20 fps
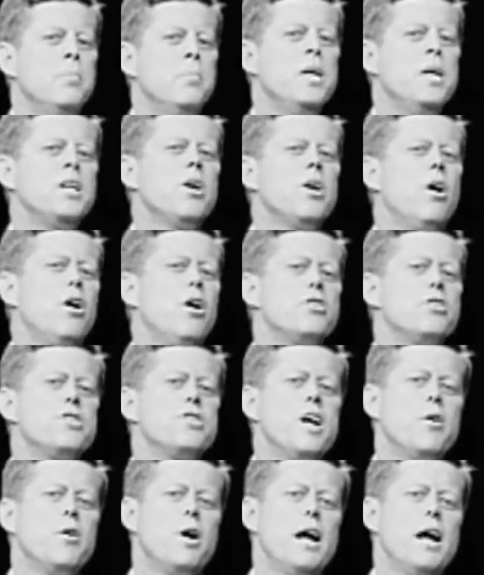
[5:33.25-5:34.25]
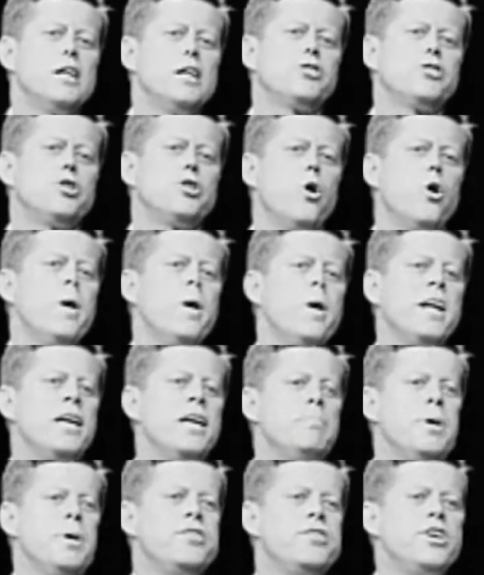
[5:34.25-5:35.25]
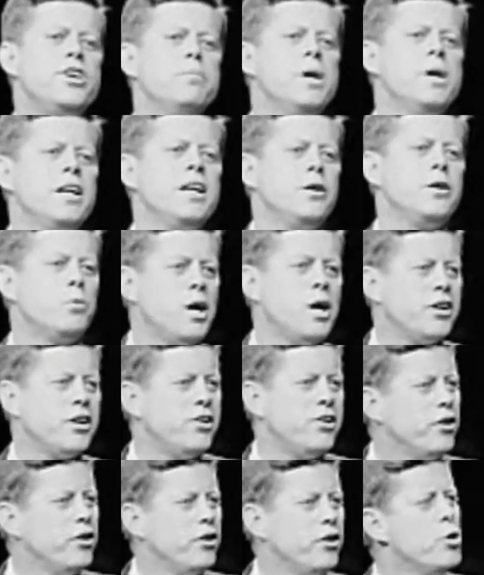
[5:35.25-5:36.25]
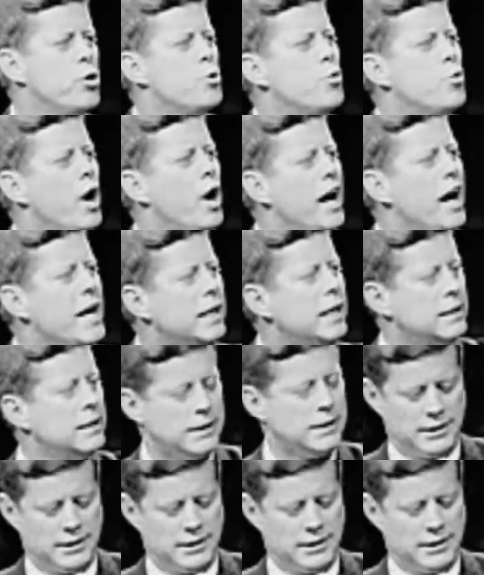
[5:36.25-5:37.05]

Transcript: Because there are so many busy men in Washington who write.